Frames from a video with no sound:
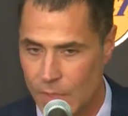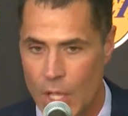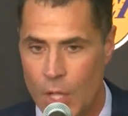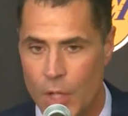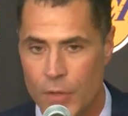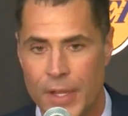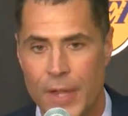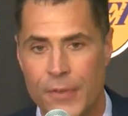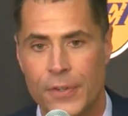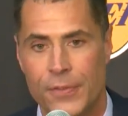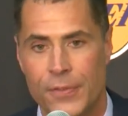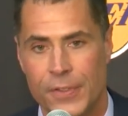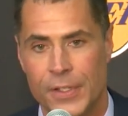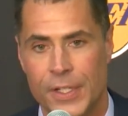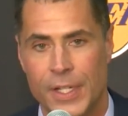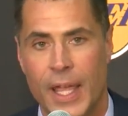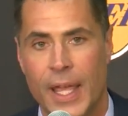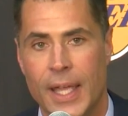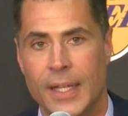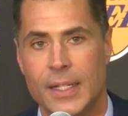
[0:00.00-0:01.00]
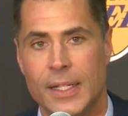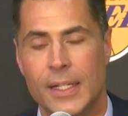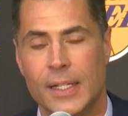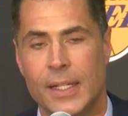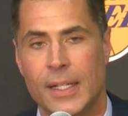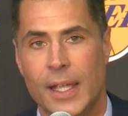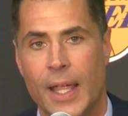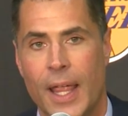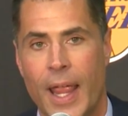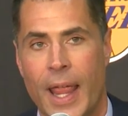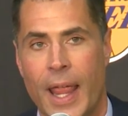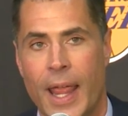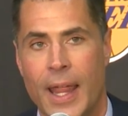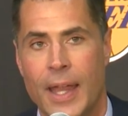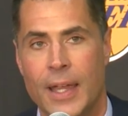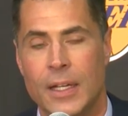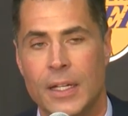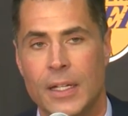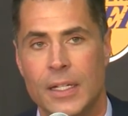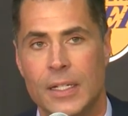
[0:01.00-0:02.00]
I'll never forget,
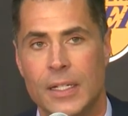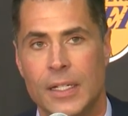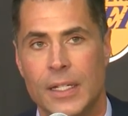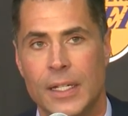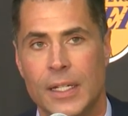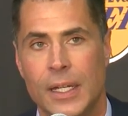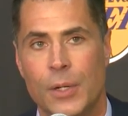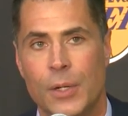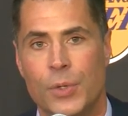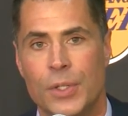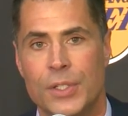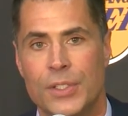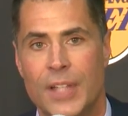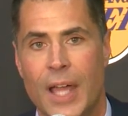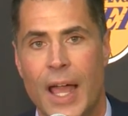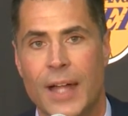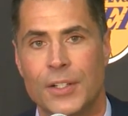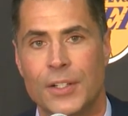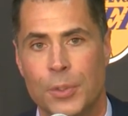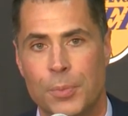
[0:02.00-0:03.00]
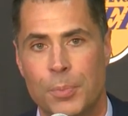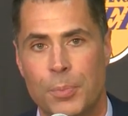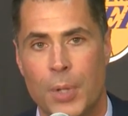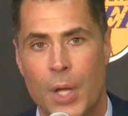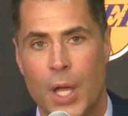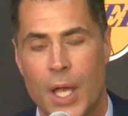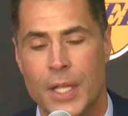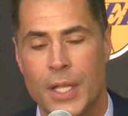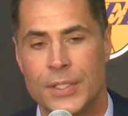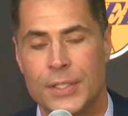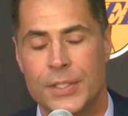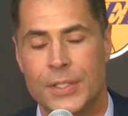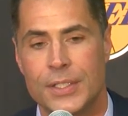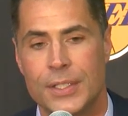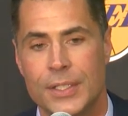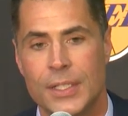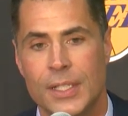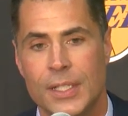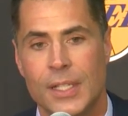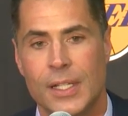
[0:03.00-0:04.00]
and it was Dr. Buss